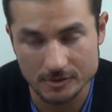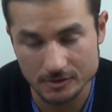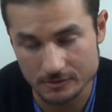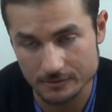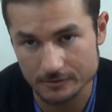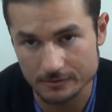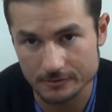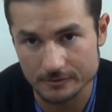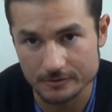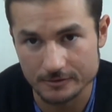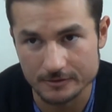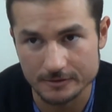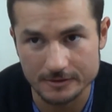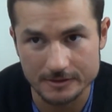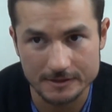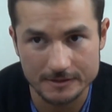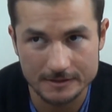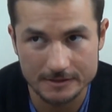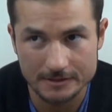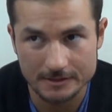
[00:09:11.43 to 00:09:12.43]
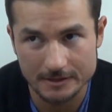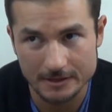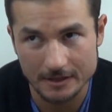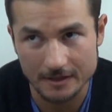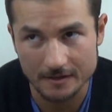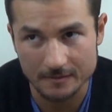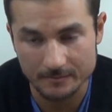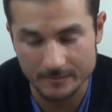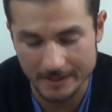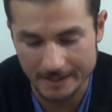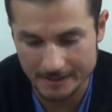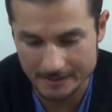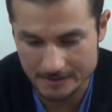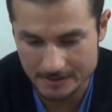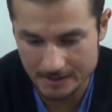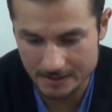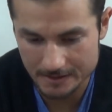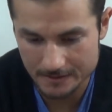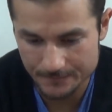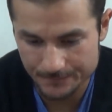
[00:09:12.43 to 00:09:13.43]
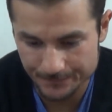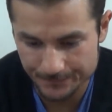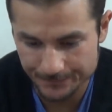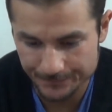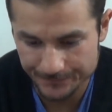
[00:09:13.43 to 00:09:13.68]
good and bad day,